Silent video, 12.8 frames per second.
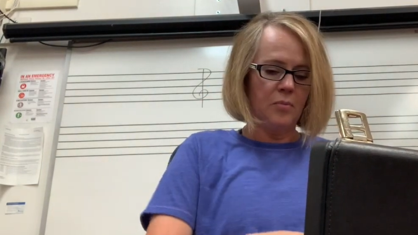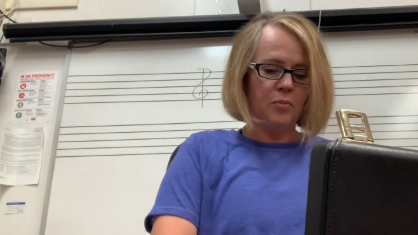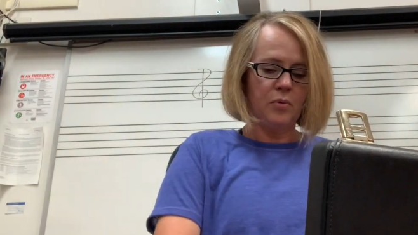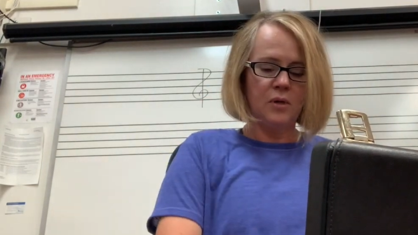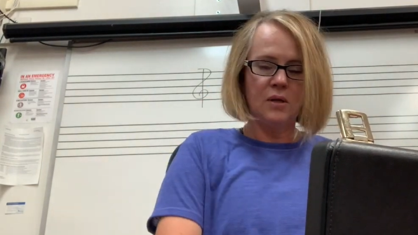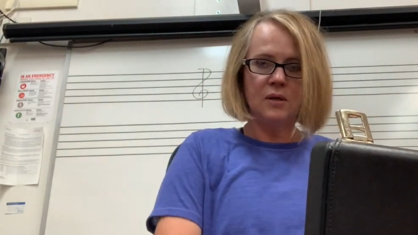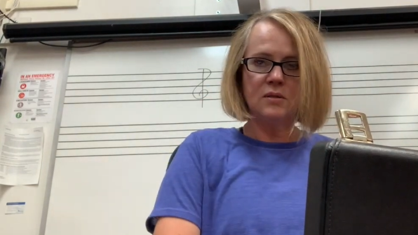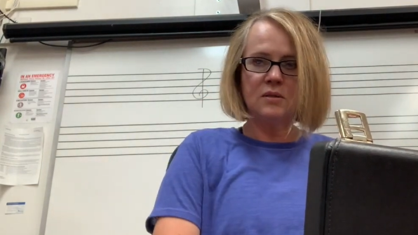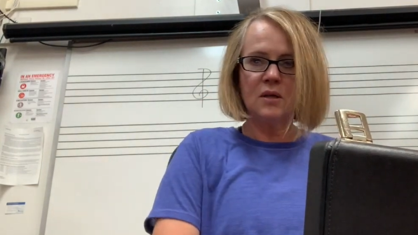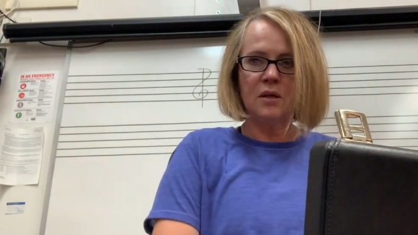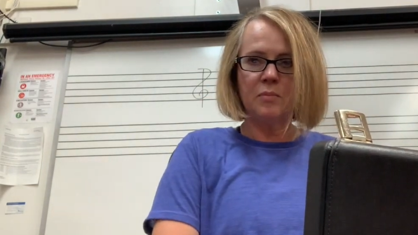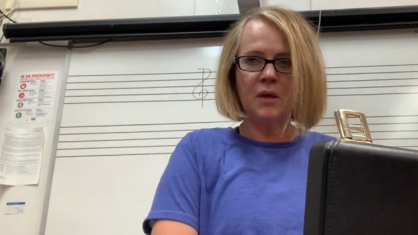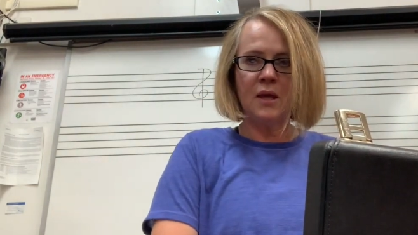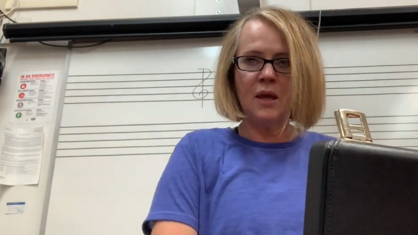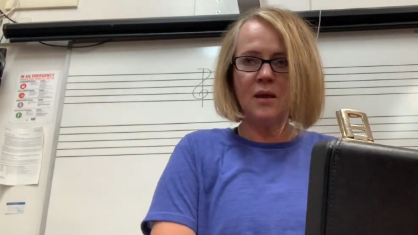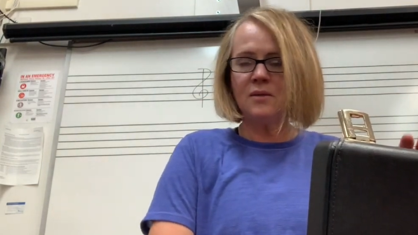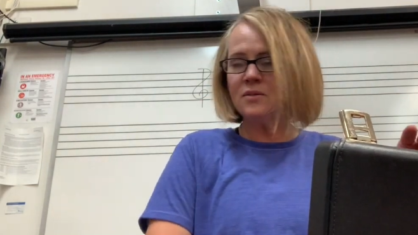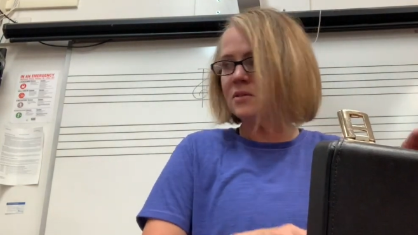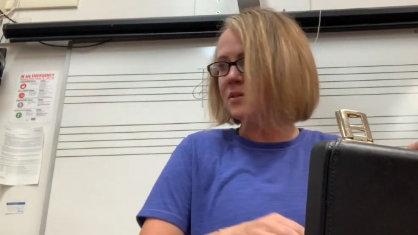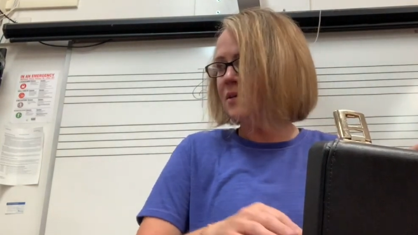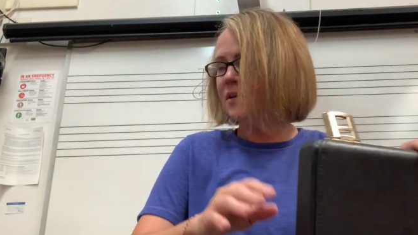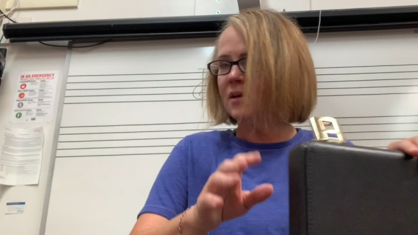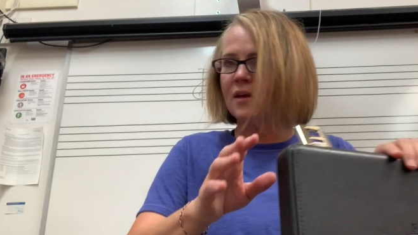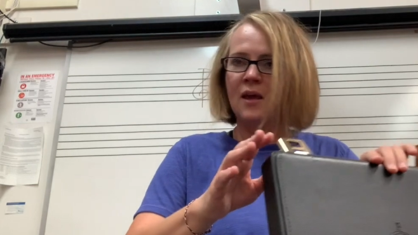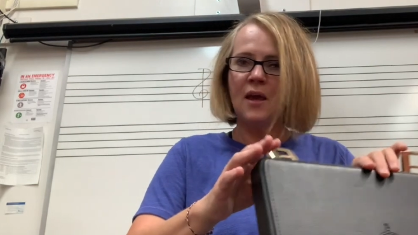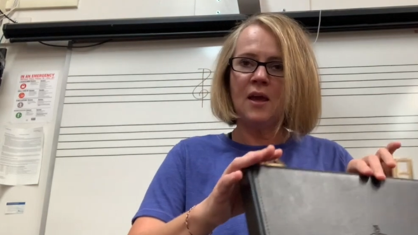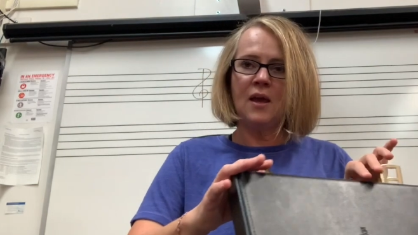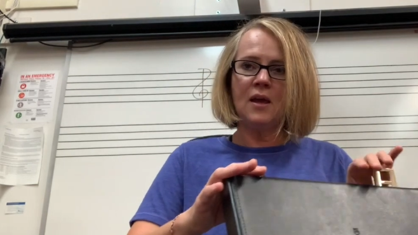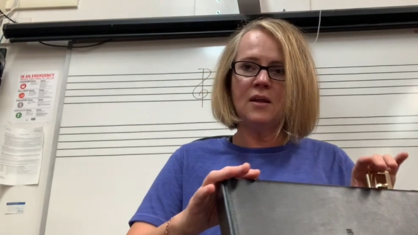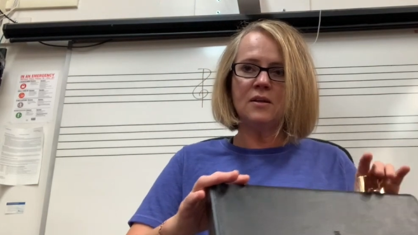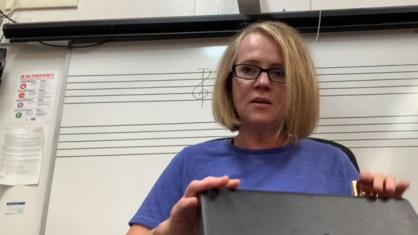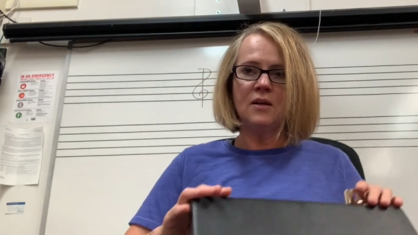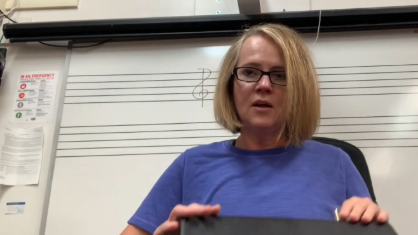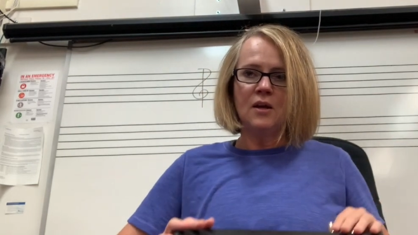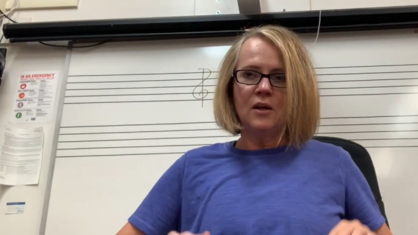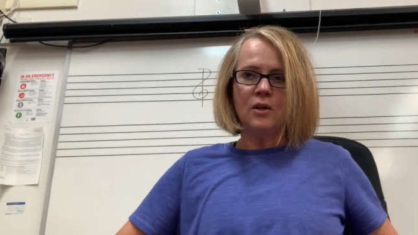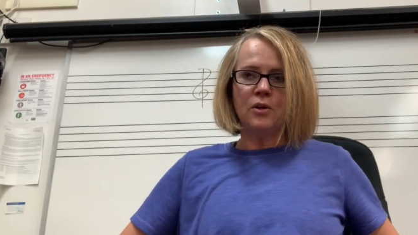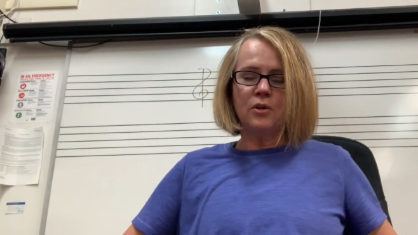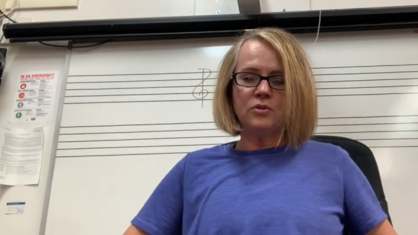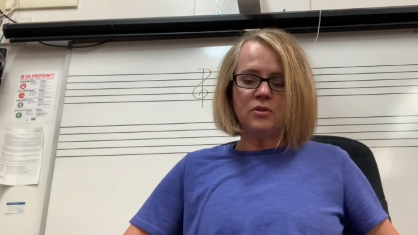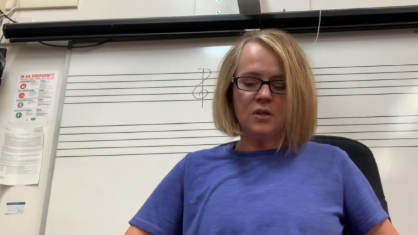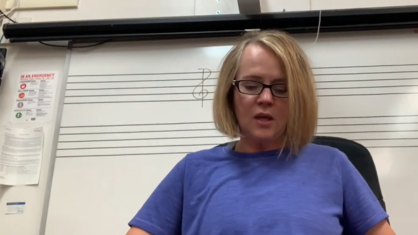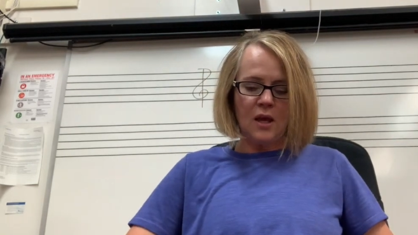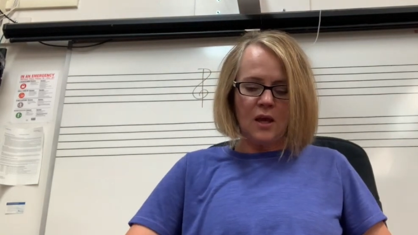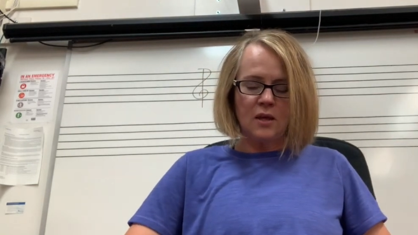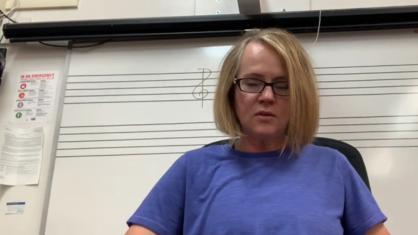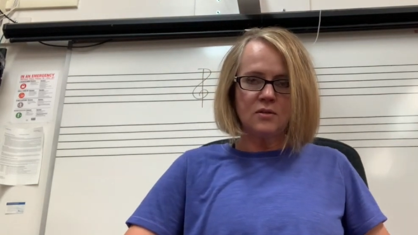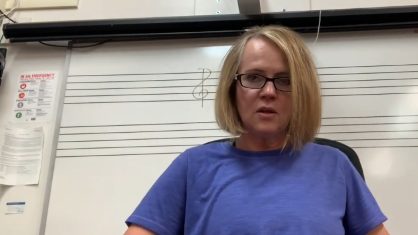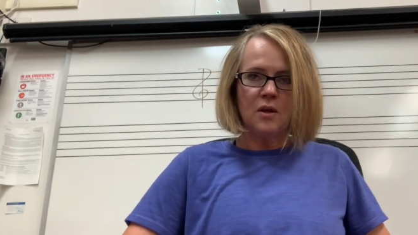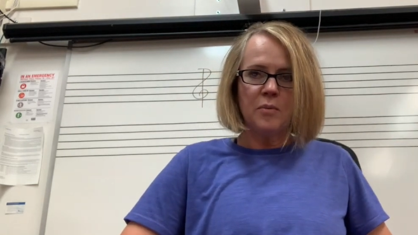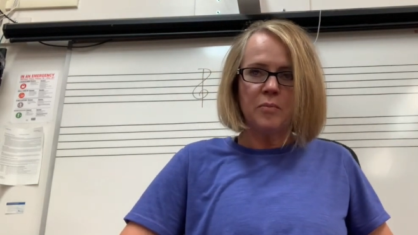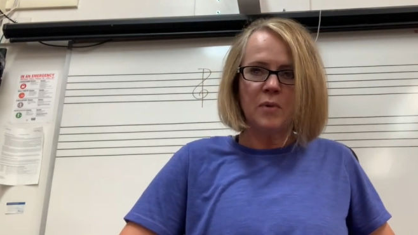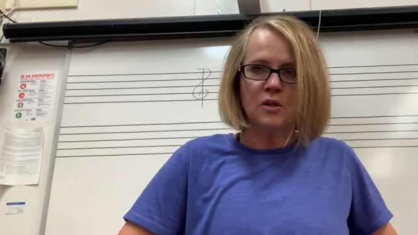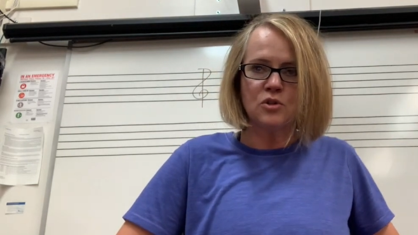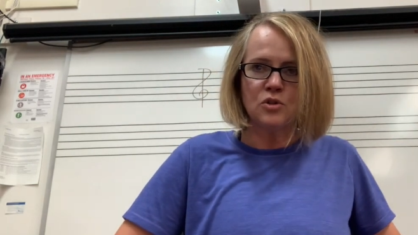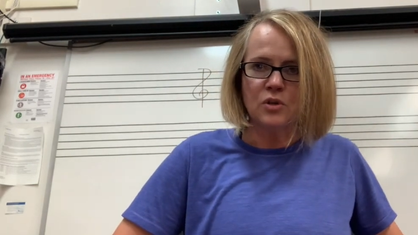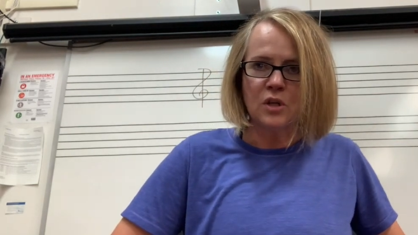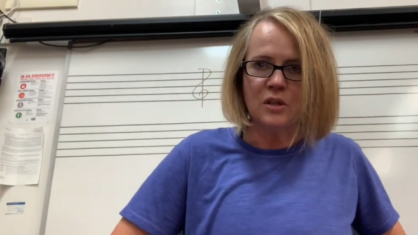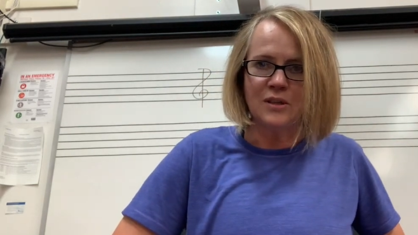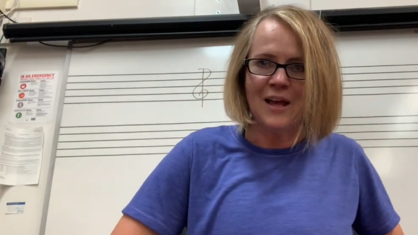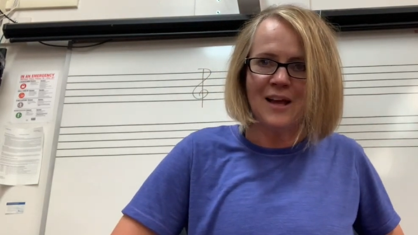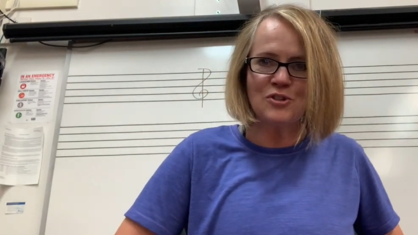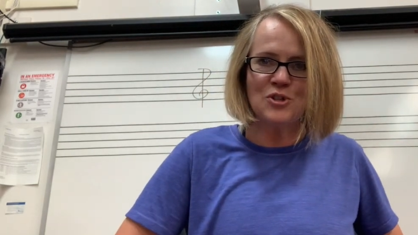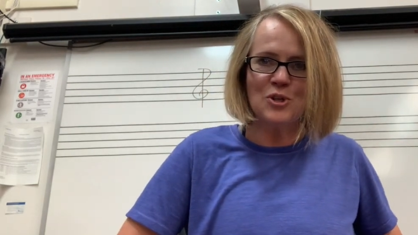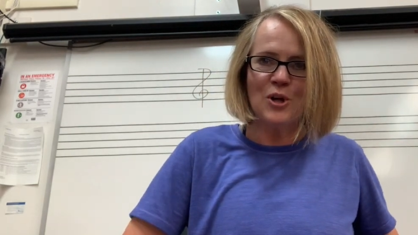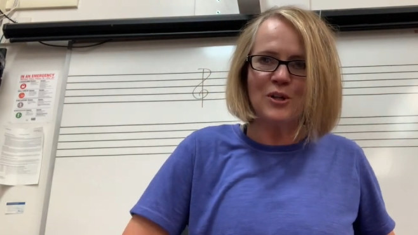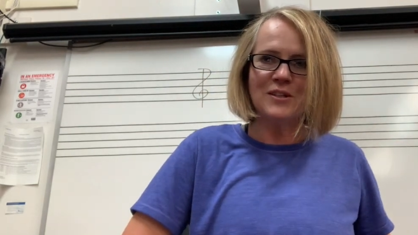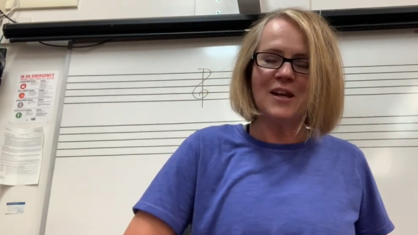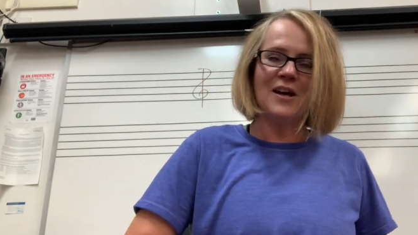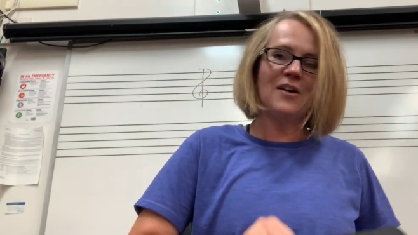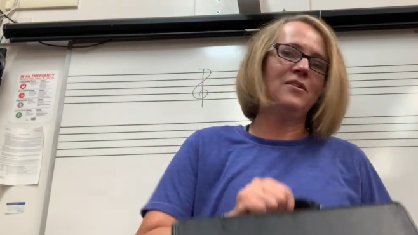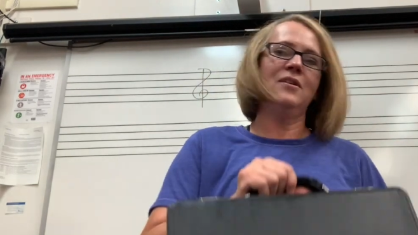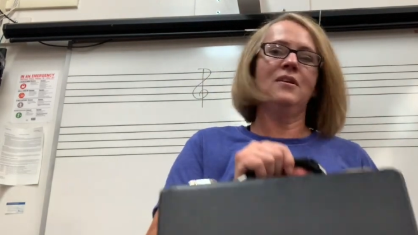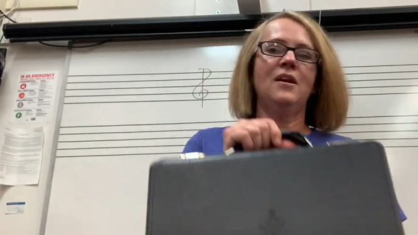put it inside my case, and close the case. Make sure you latch it all down.